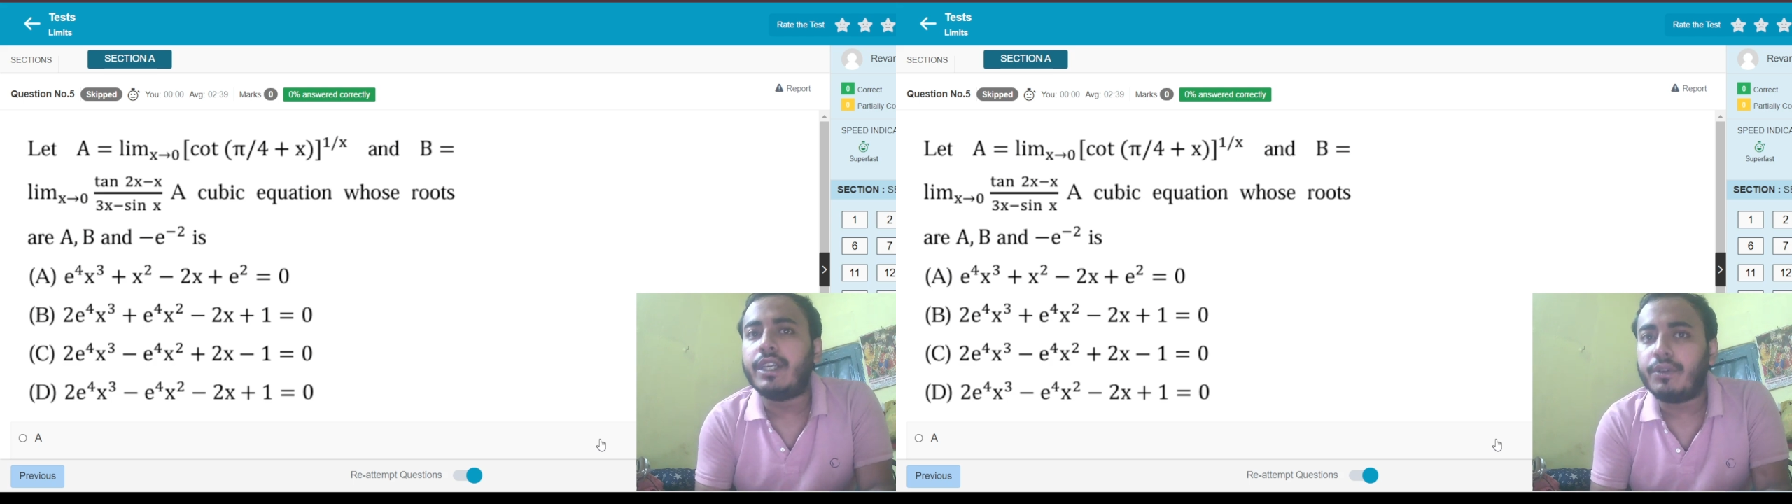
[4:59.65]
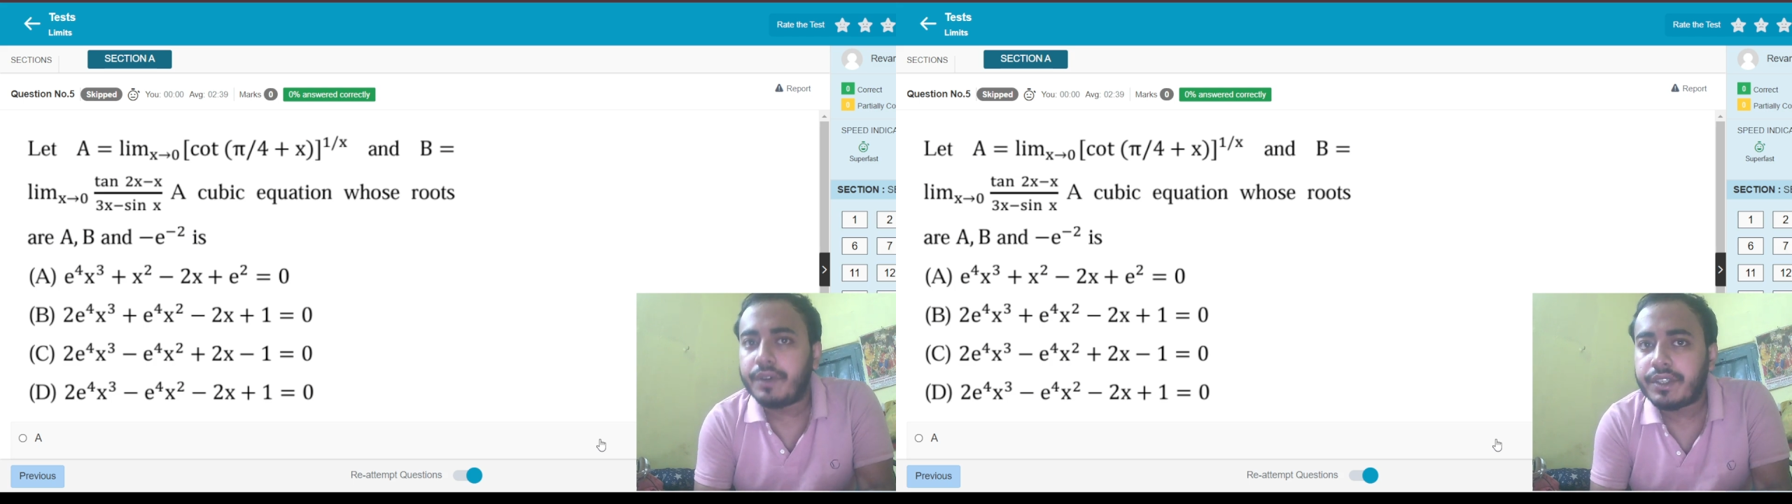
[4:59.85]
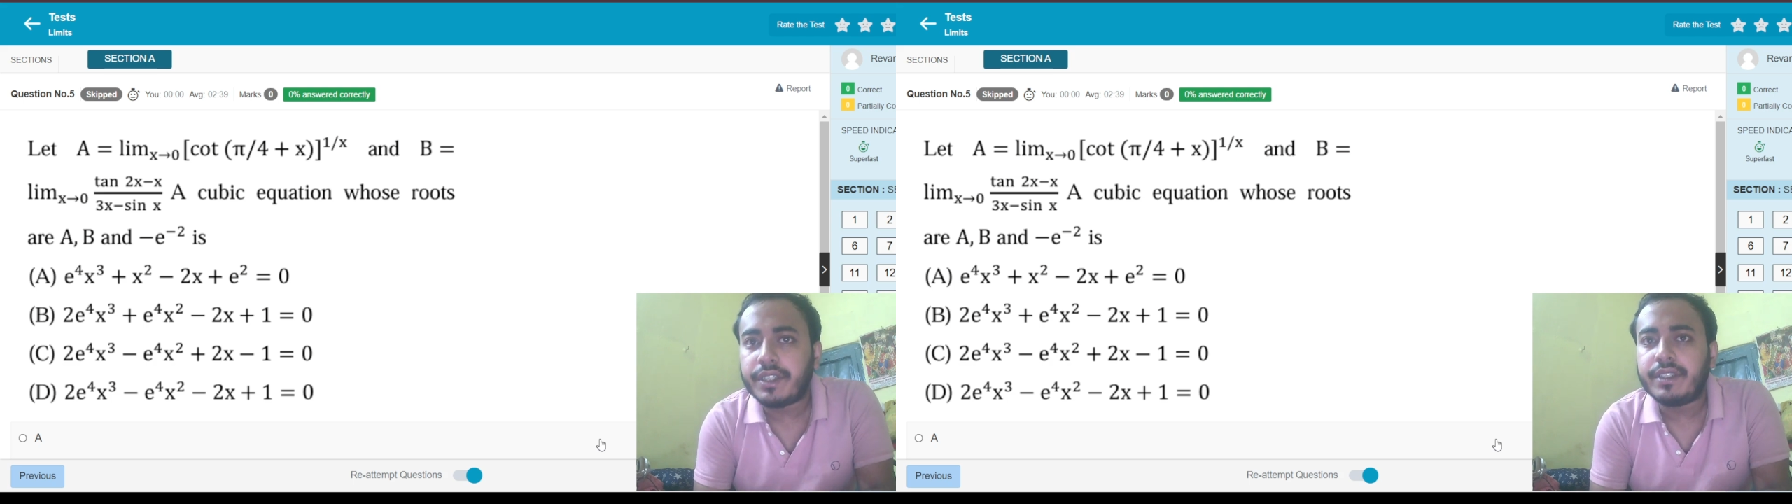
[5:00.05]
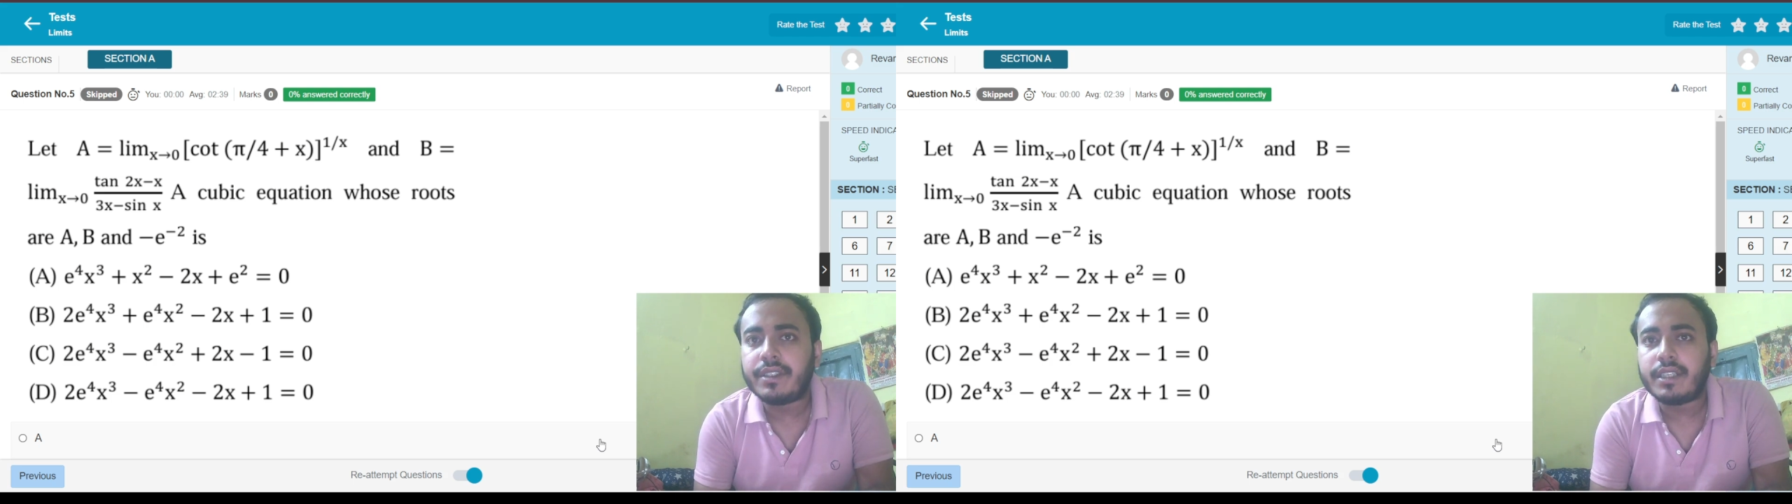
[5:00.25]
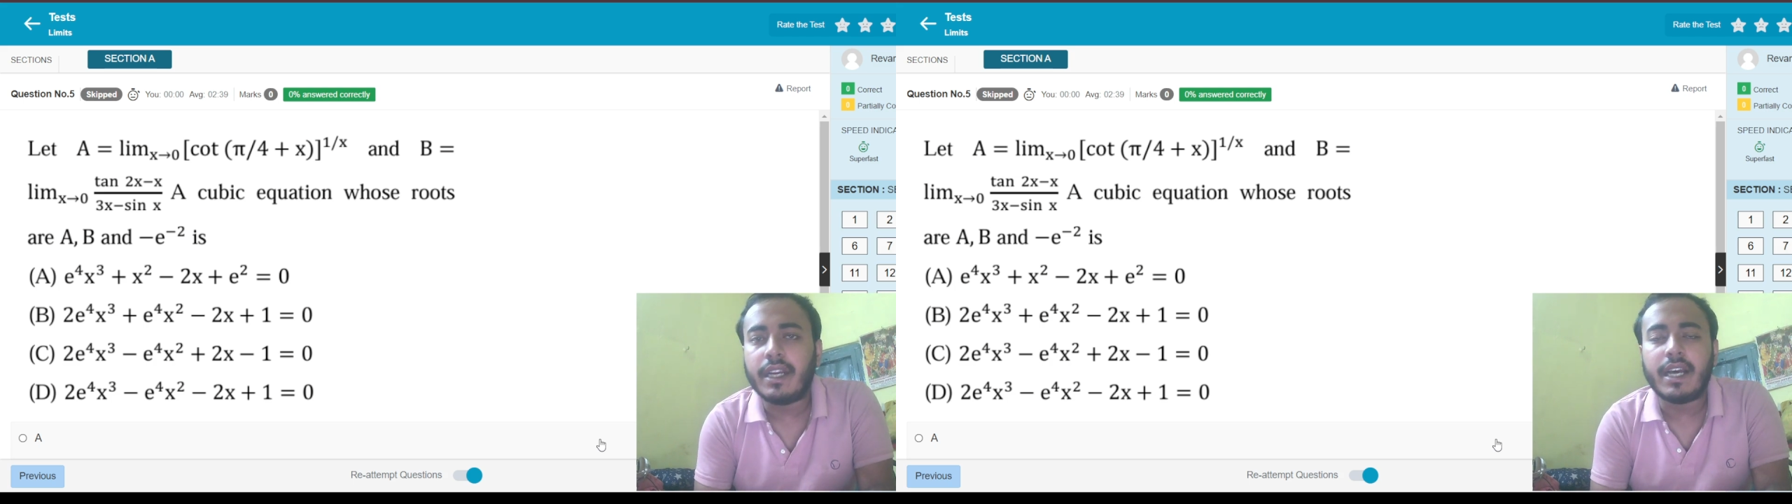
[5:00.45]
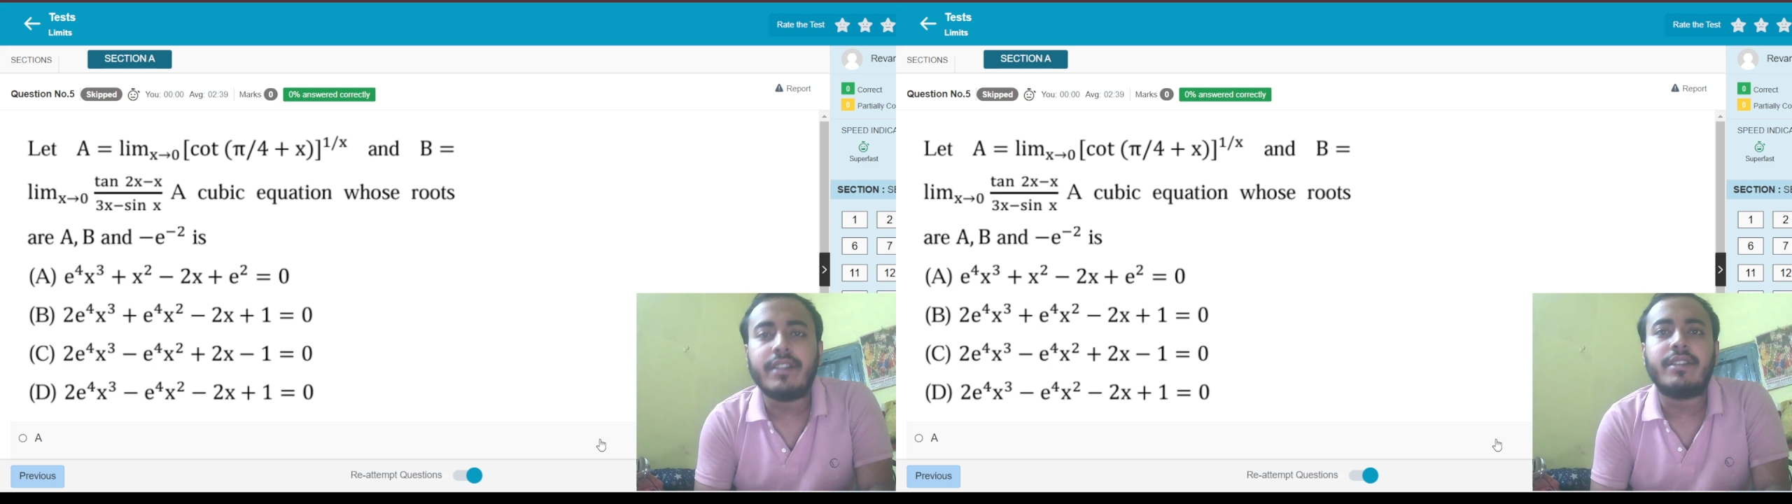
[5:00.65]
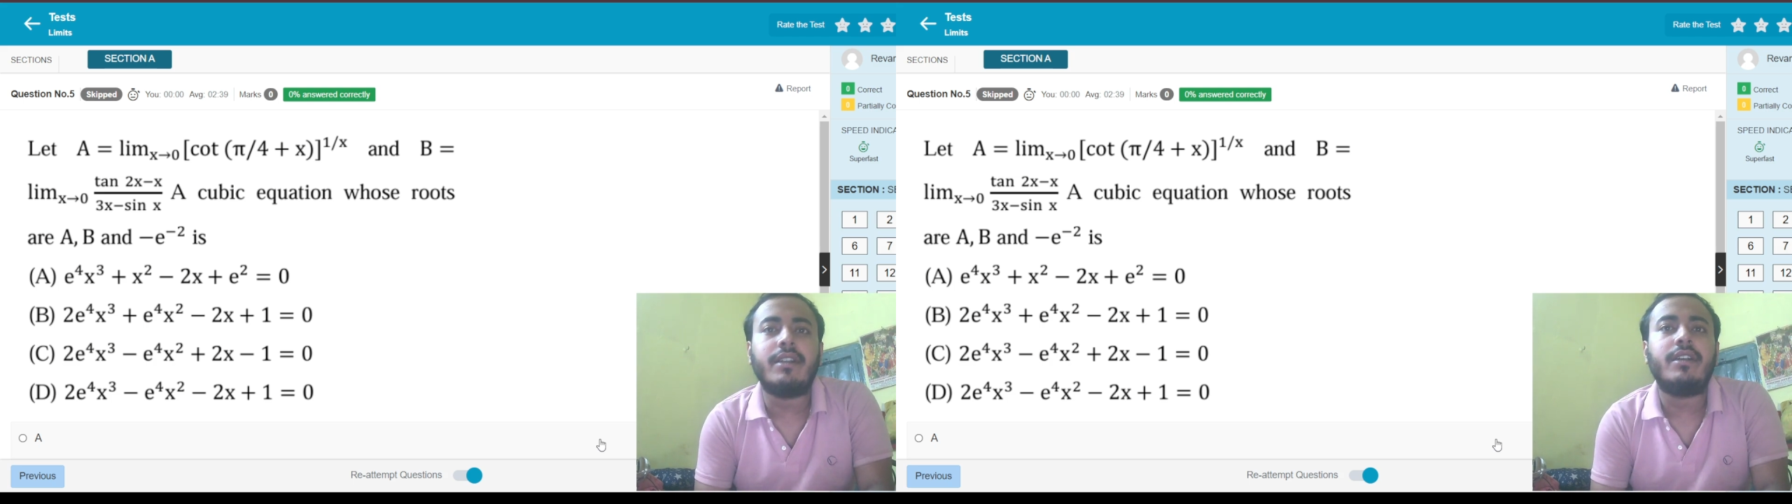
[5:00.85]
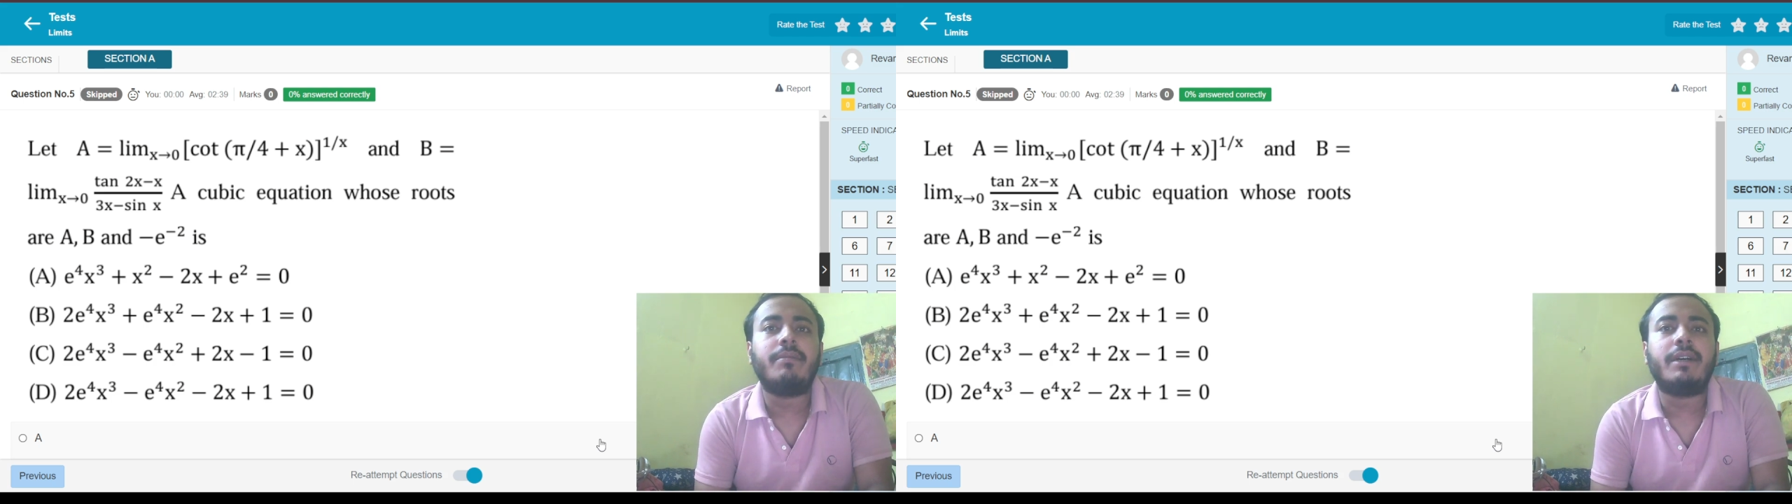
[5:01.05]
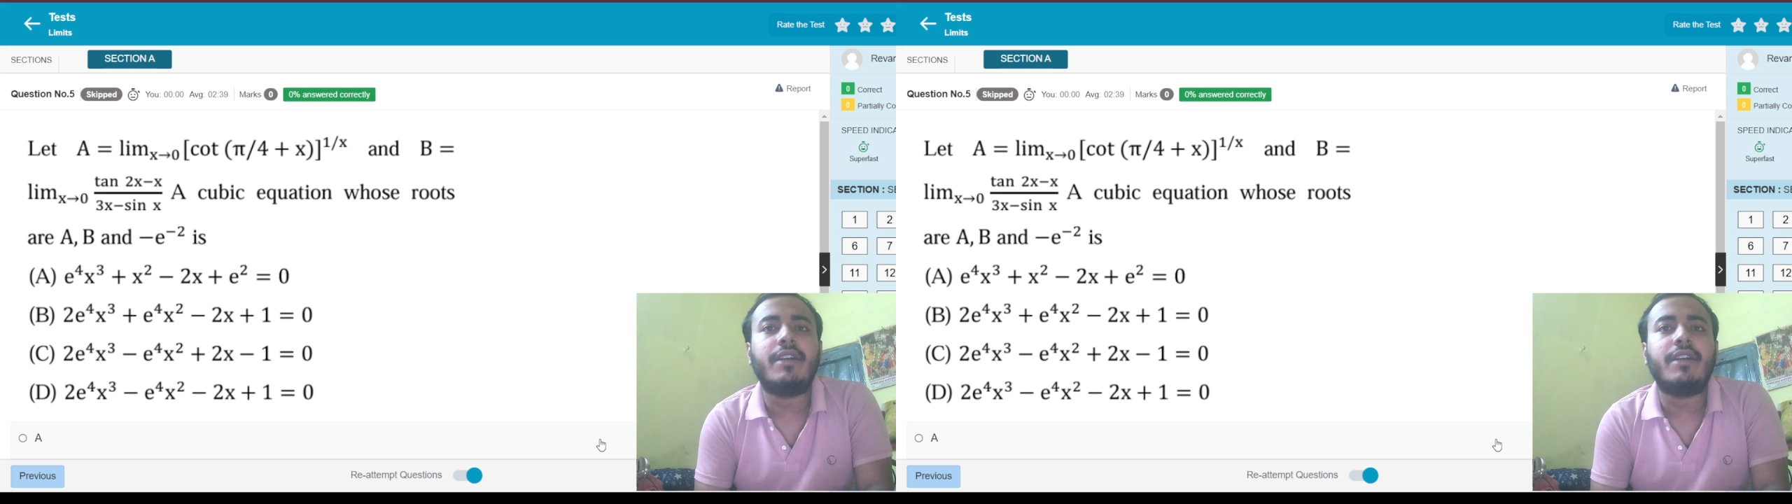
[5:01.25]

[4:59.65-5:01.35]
three questions unanswered,